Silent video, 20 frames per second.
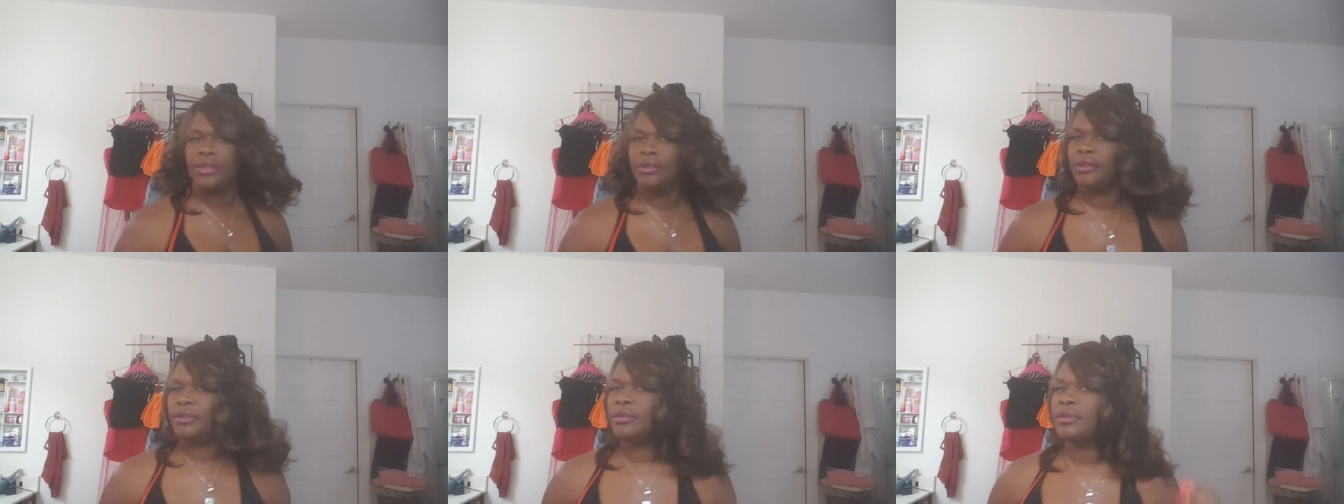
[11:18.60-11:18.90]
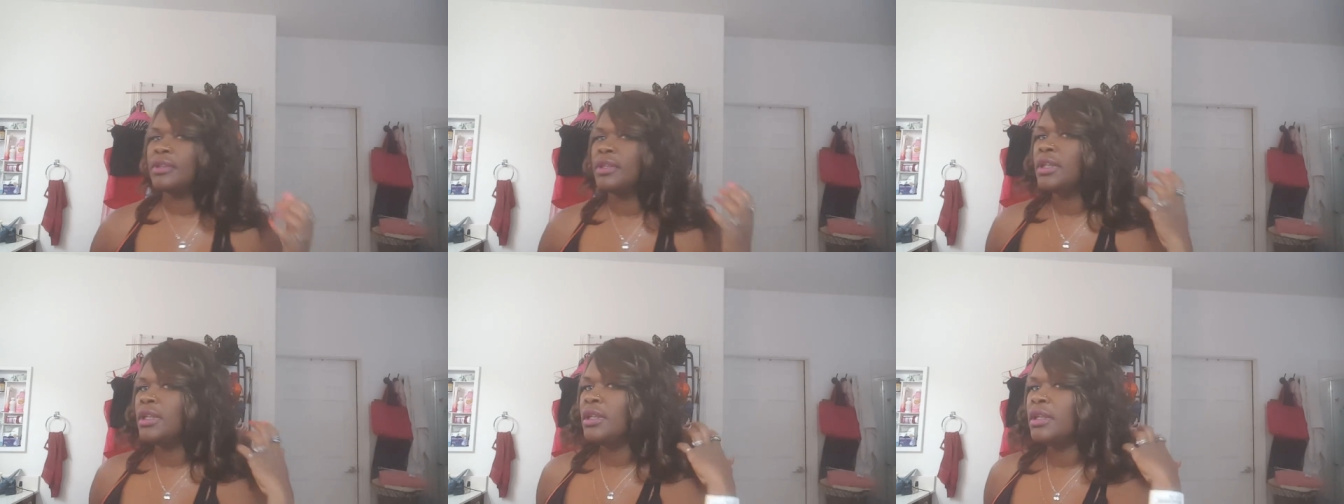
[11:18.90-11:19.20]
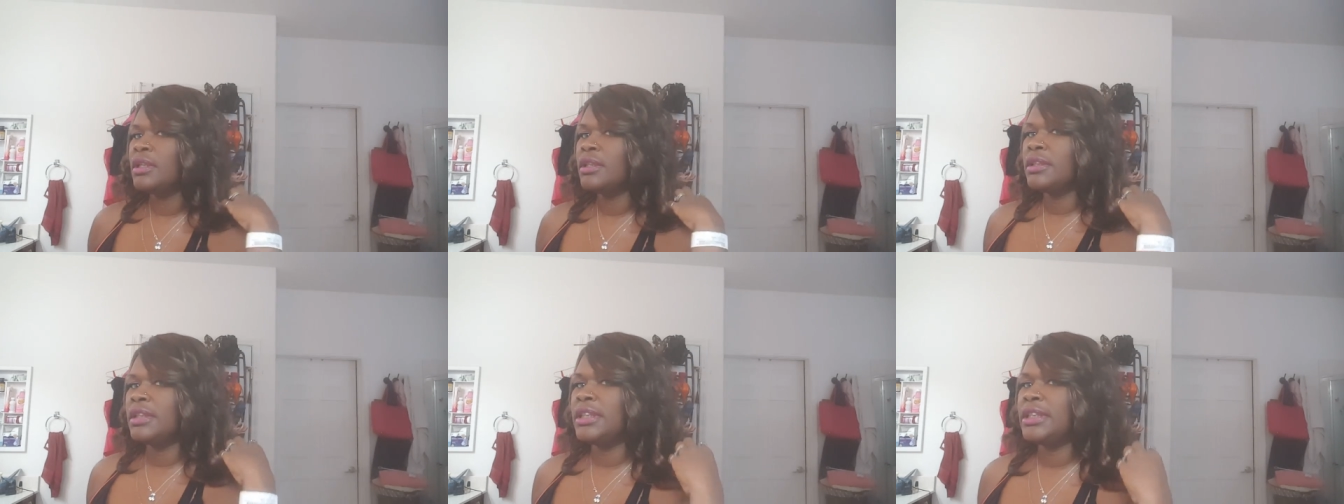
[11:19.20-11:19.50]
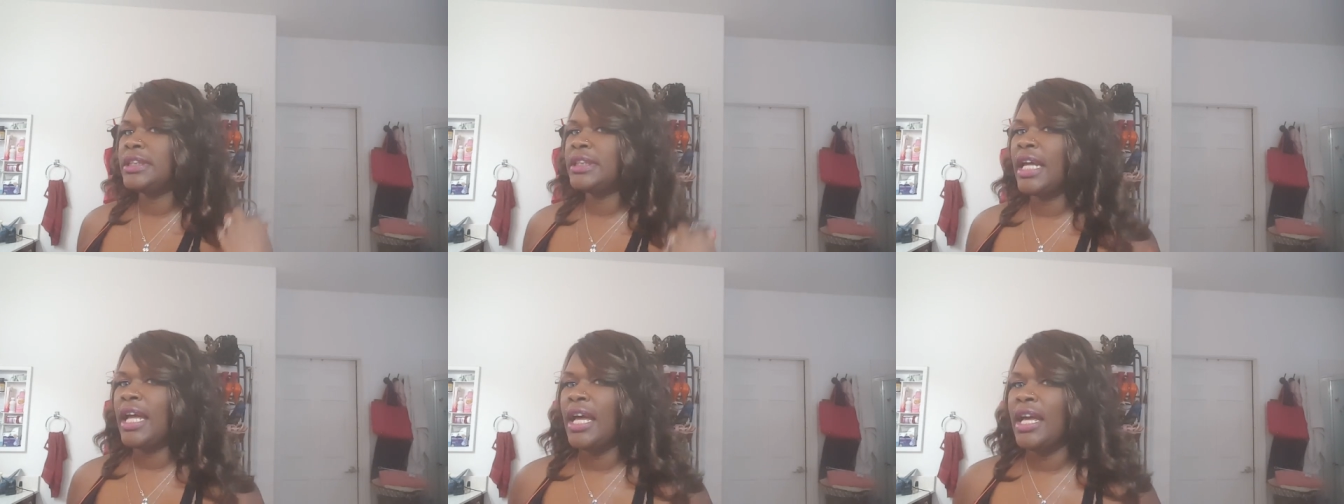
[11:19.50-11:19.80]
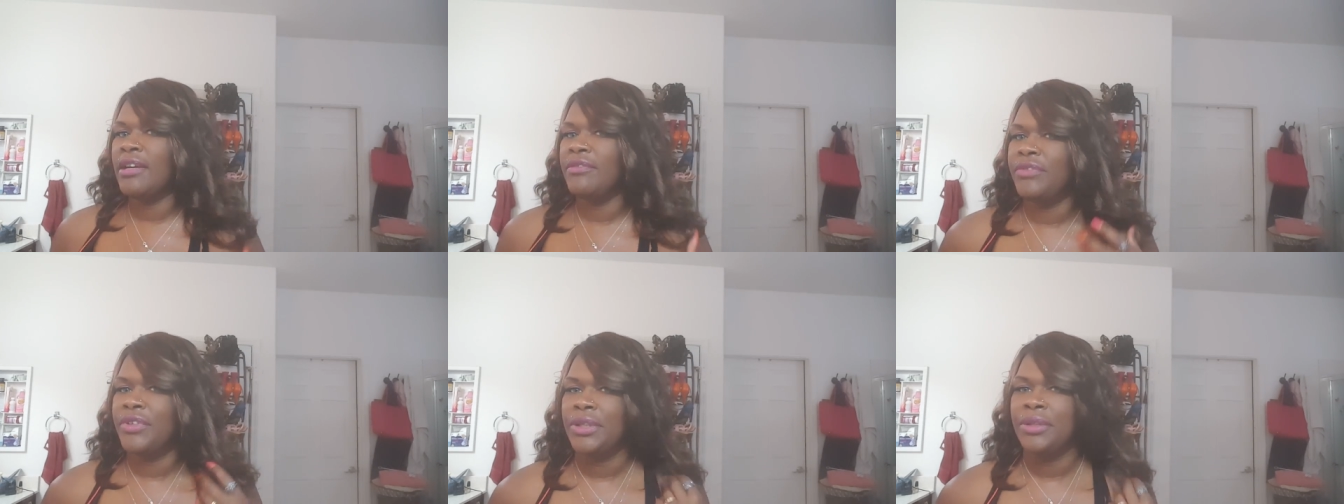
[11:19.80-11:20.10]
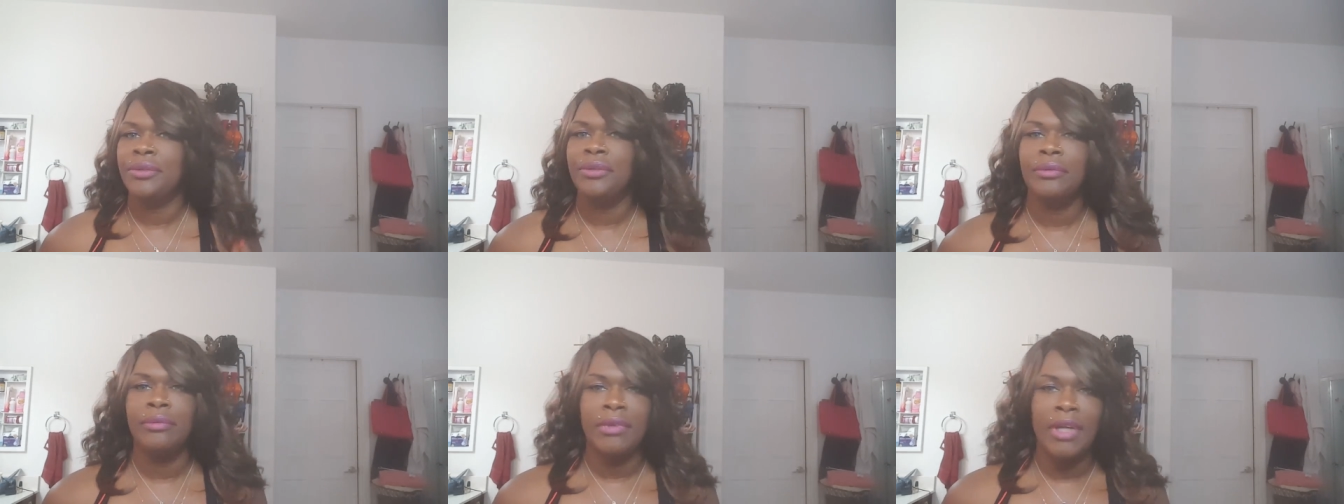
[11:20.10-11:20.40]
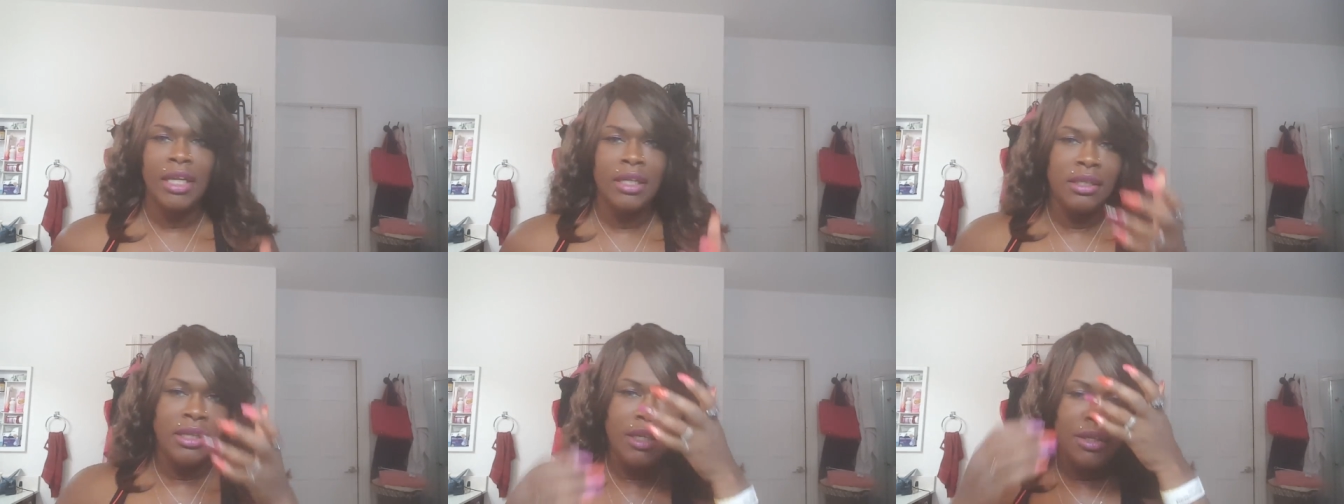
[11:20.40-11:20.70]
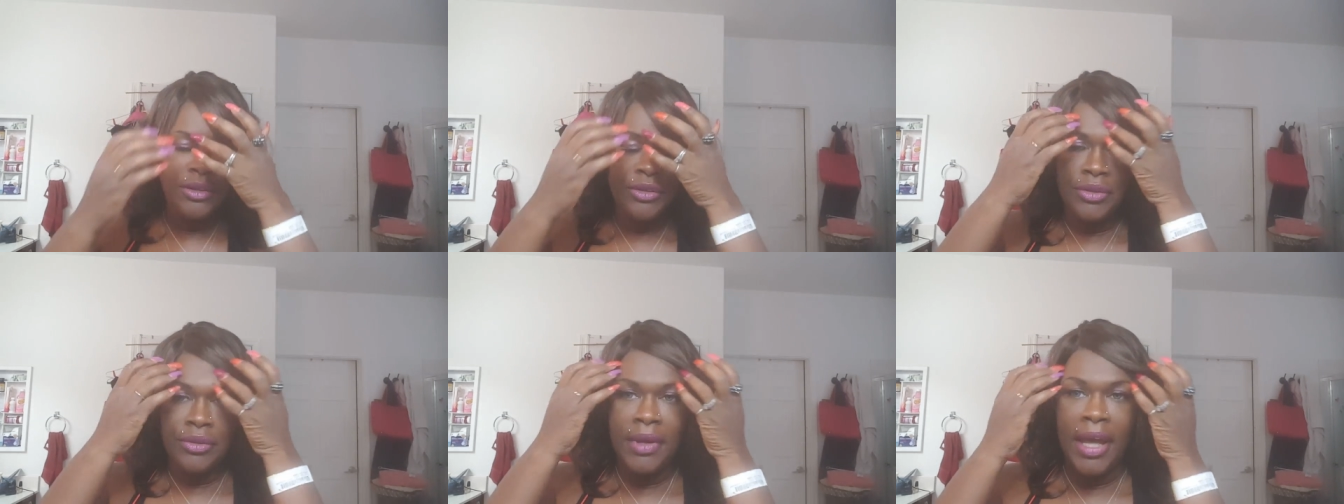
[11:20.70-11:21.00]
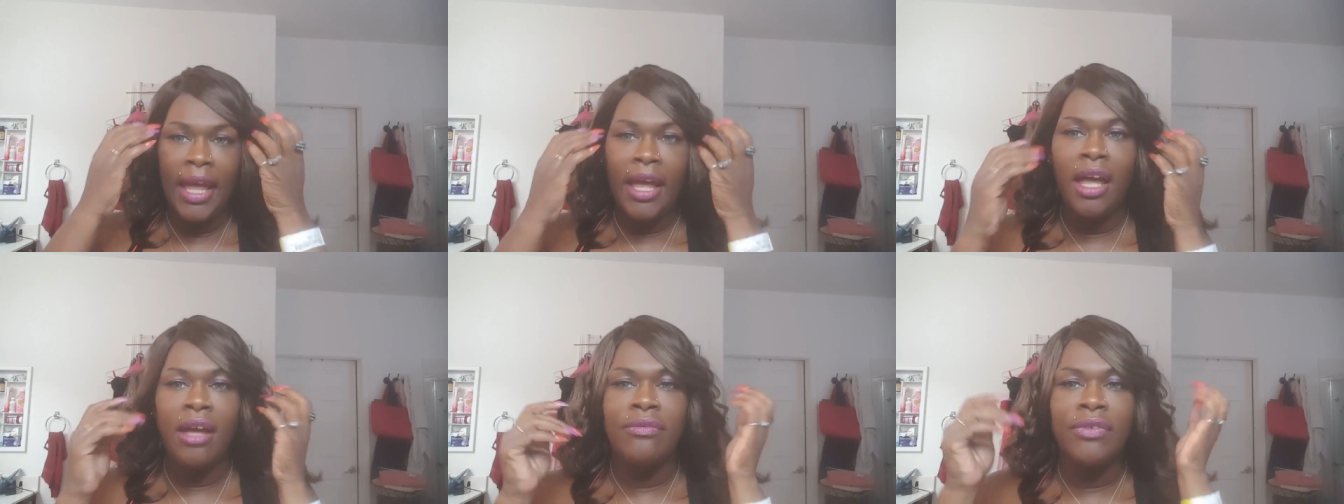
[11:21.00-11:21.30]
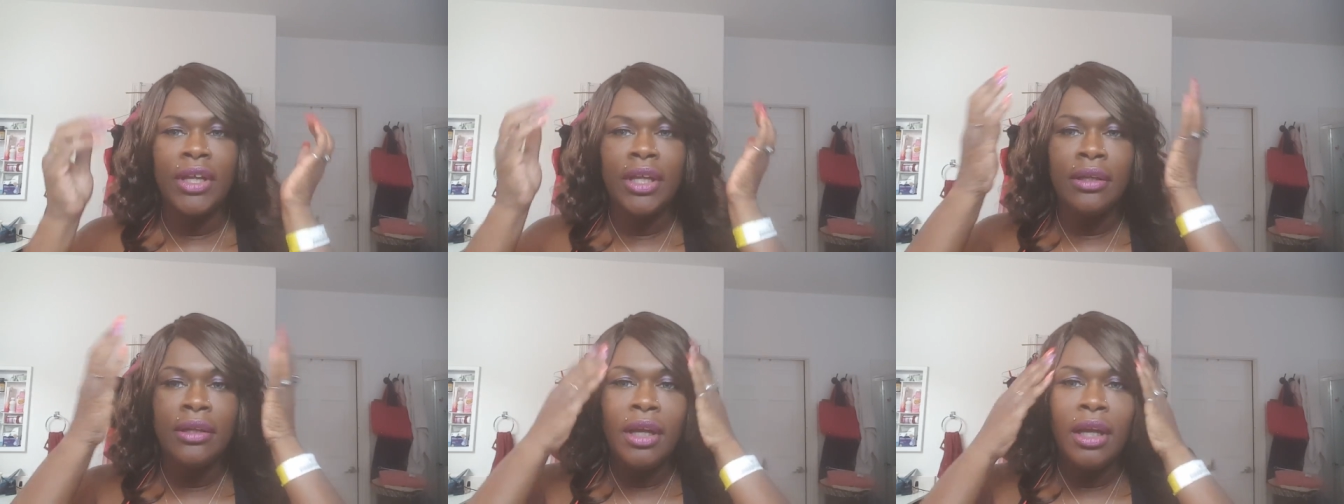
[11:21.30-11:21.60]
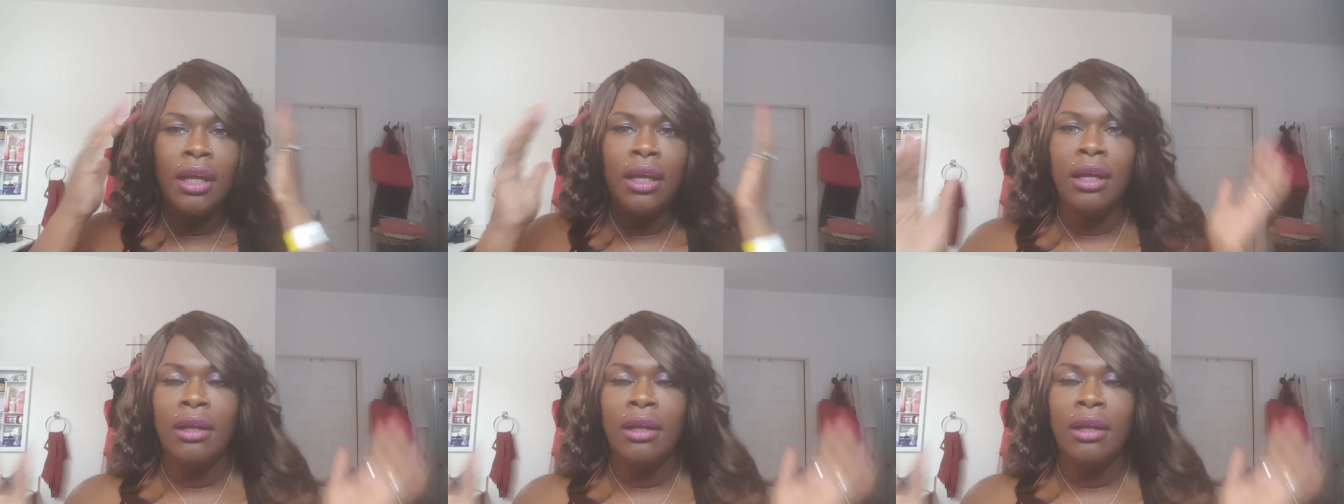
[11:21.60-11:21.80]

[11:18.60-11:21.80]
view, the side view, and there you have it.